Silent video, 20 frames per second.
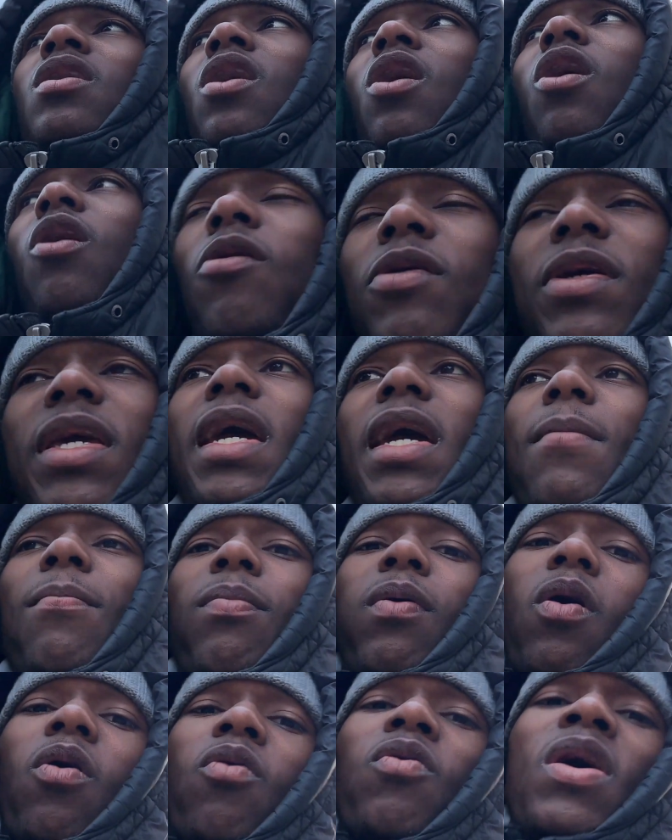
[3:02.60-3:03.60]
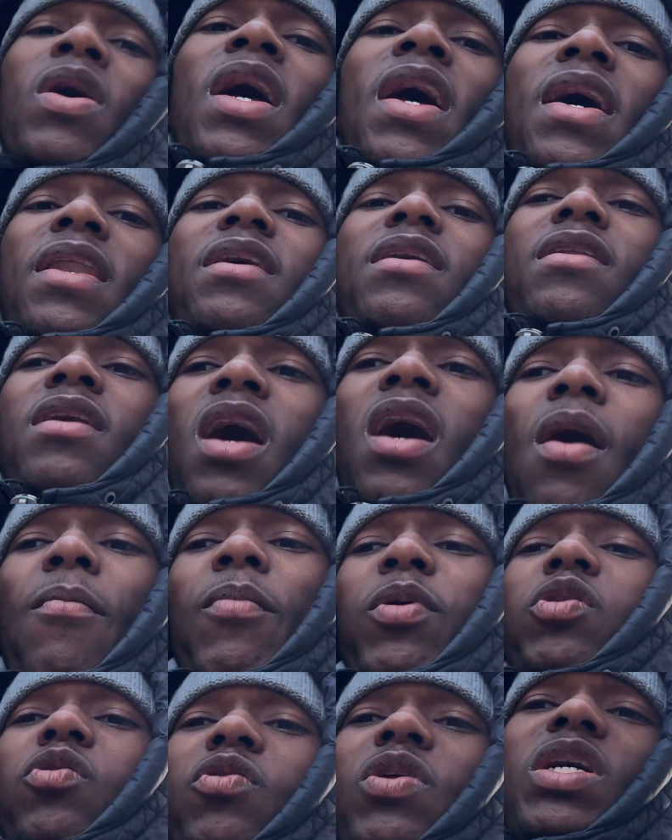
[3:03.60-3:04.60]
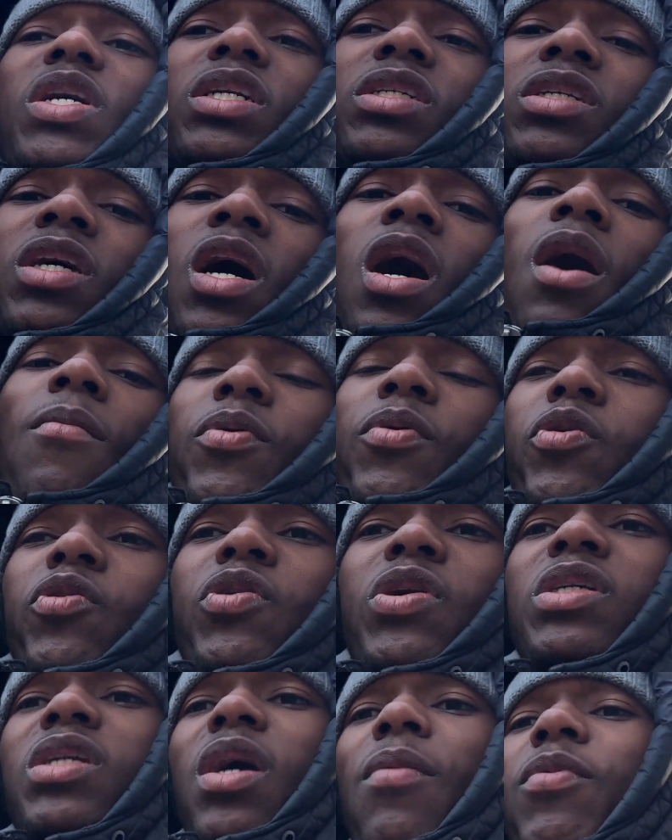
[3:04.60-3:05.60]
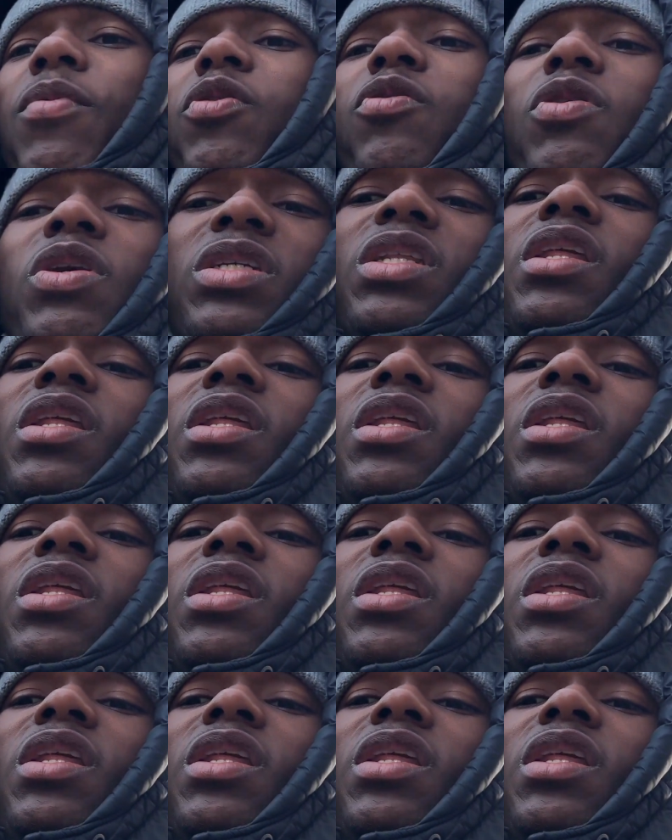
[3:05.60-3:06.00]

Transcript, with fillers: Oh yeah, bro. And then I'm gonna do this. I'm gonna do this. I'm gonna do this.